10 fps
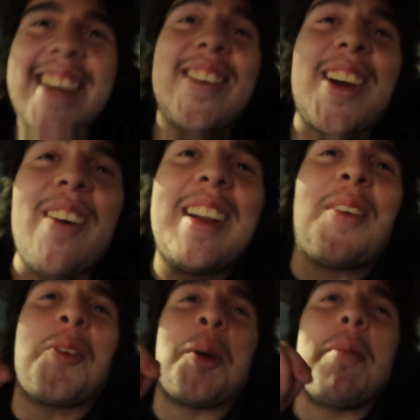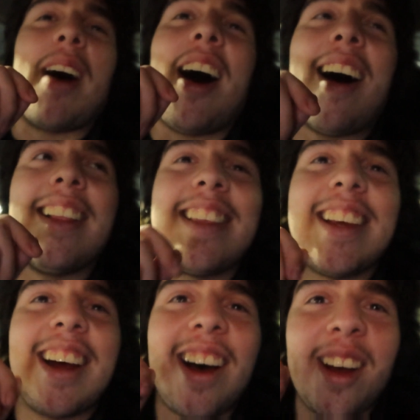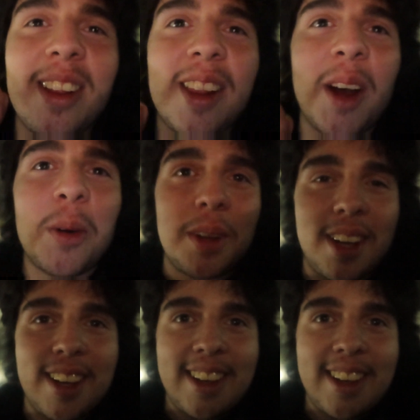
he'll go in a room haunted alone.